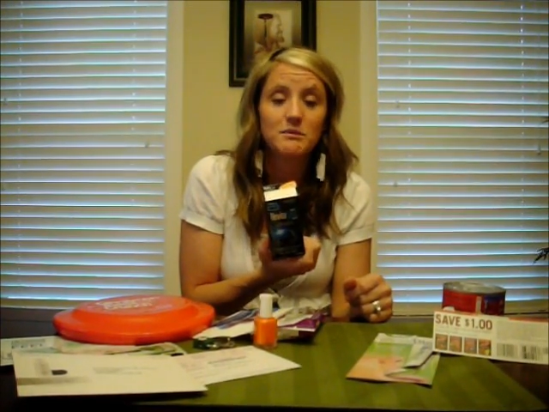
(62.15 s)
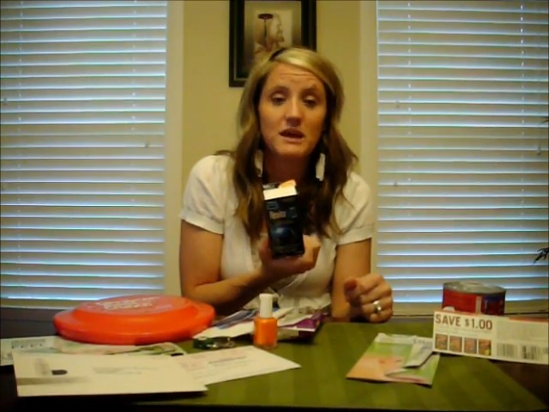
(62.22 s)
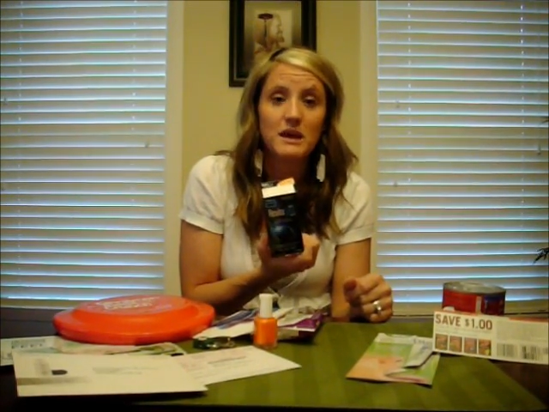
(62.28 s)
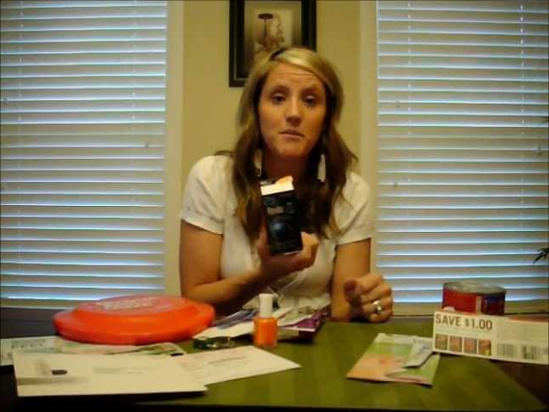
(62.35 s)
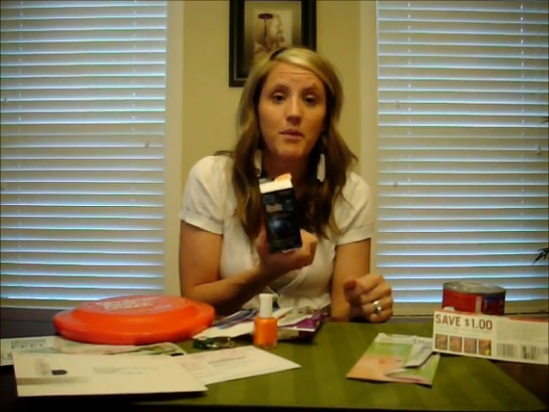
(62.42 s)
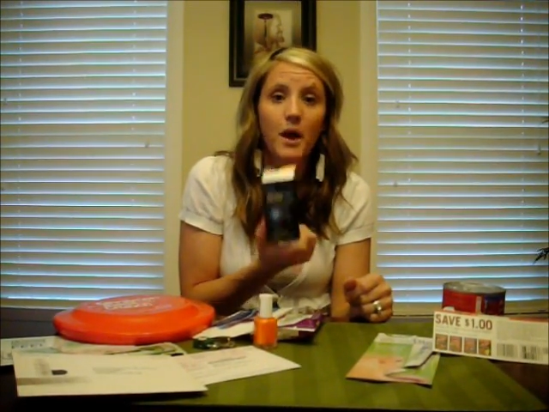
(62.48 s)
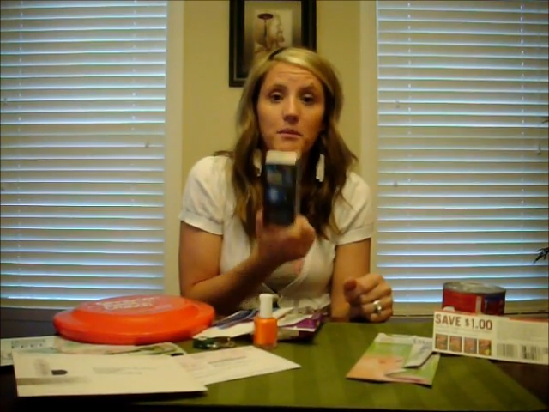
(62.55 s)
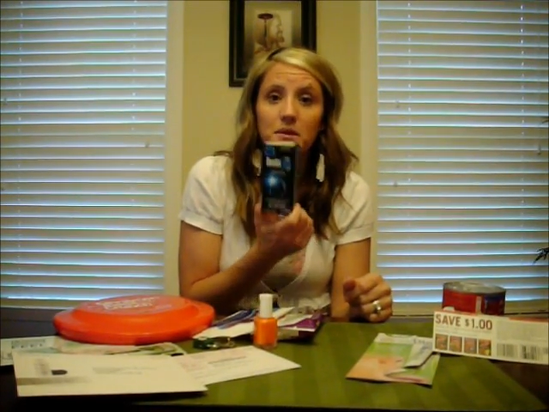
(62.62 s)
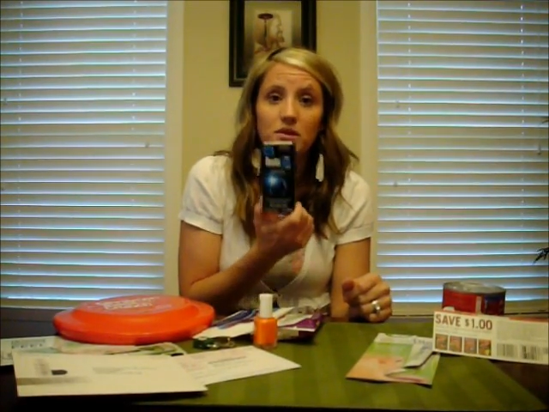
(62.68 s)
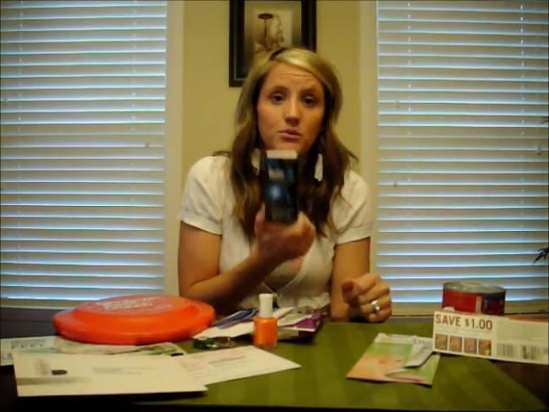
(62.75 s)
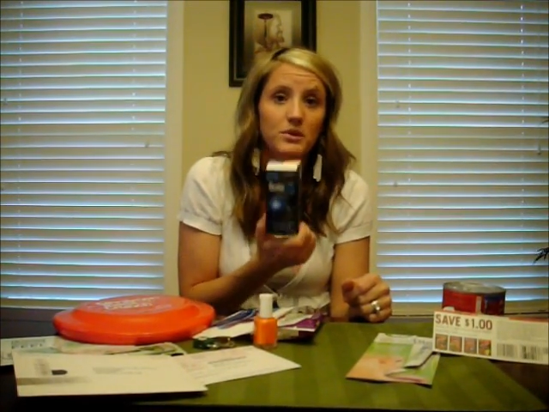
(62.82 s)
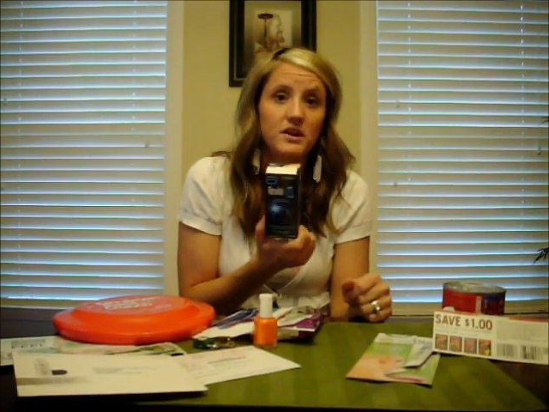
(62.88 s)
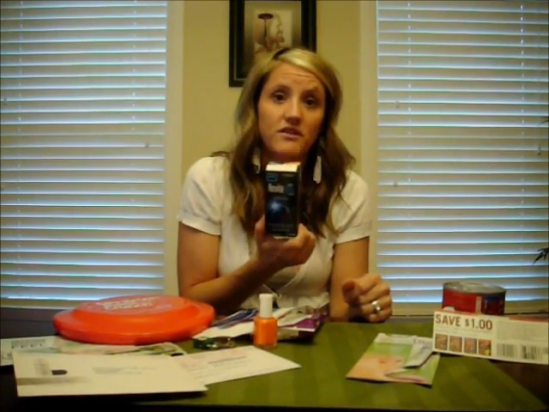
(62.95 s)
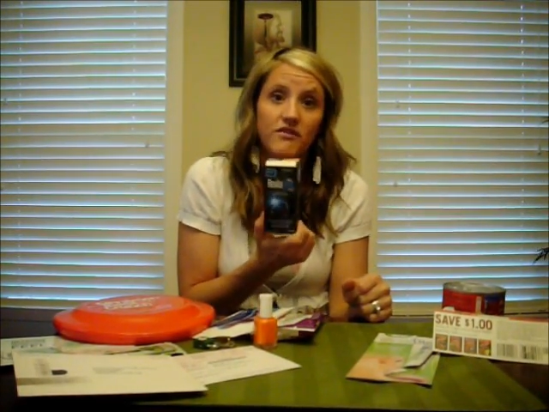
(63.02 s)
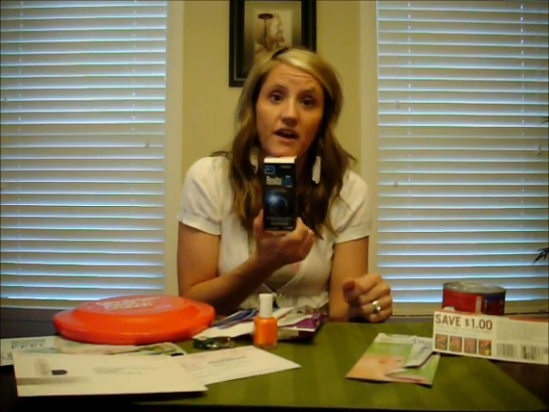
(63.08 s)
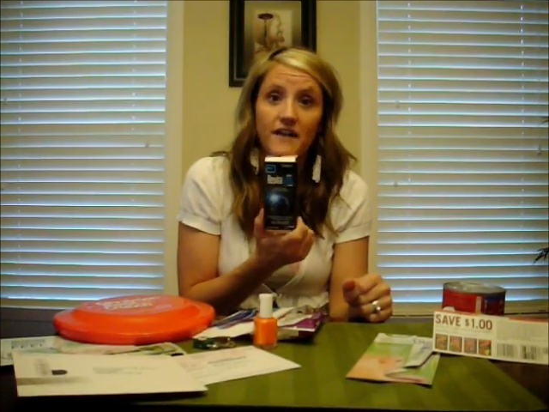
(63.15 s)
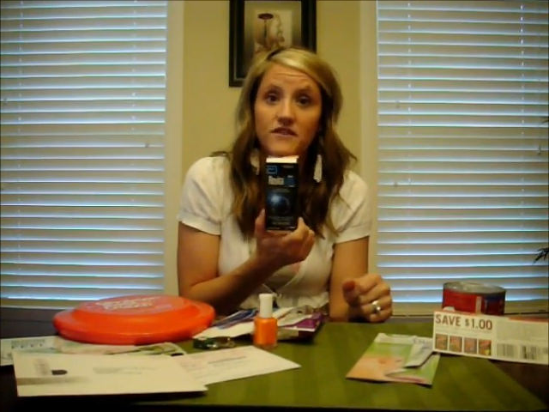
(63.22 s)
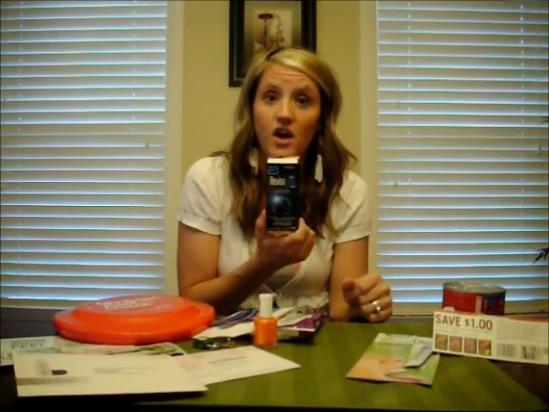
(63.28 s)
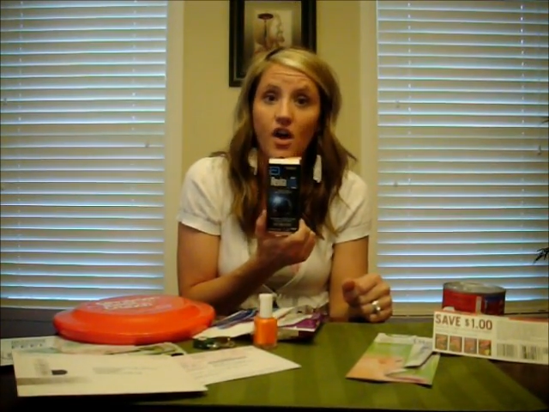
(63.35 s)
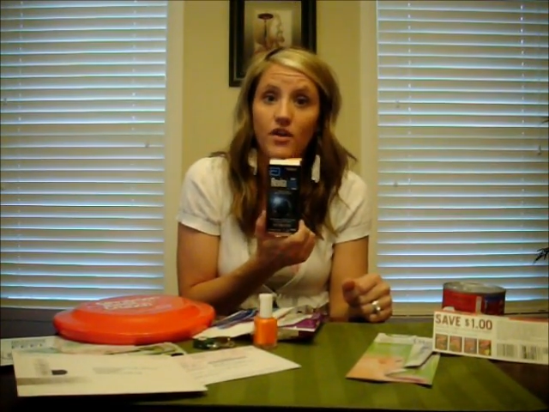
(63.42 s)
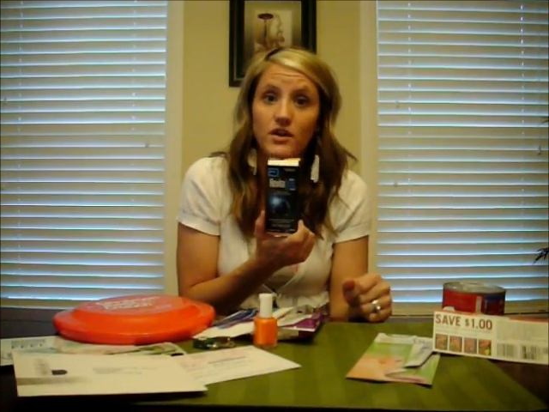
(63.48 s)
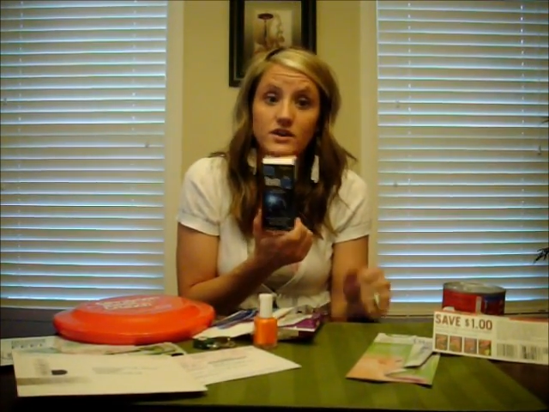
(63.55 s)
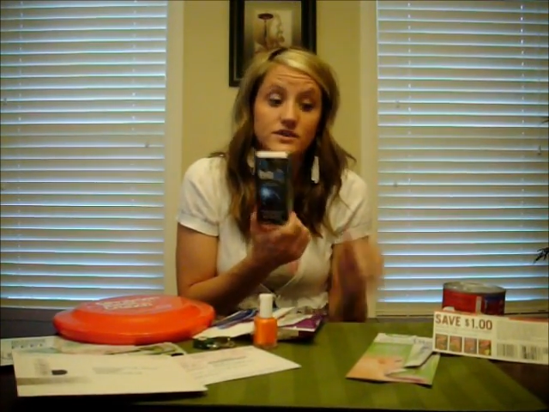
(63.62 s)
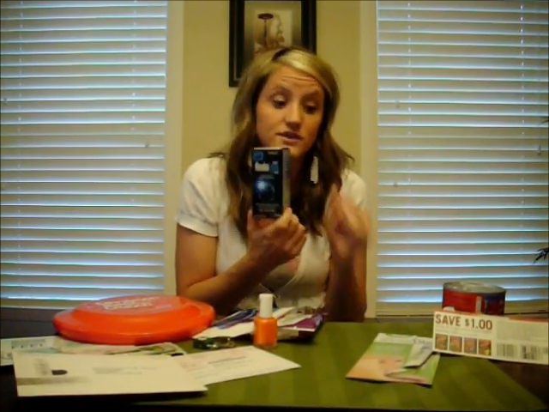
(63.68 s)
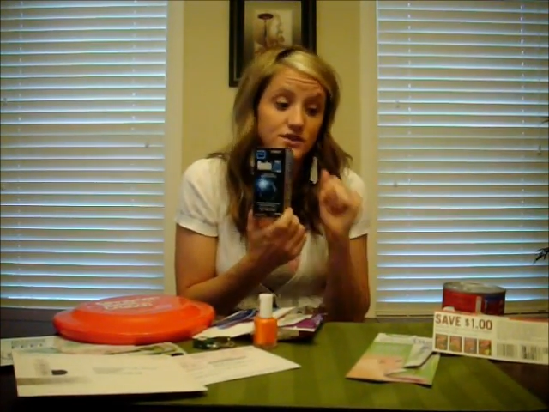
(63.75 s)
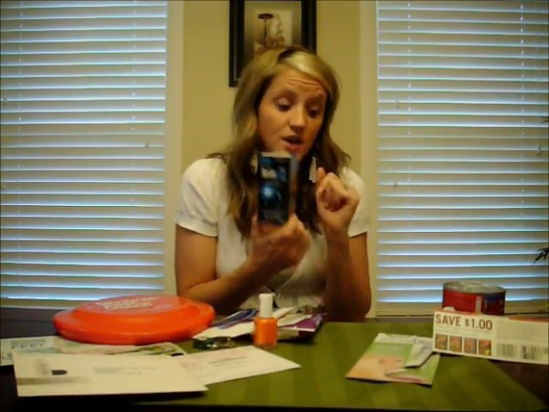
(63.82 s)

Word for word: be probably three to five dollars.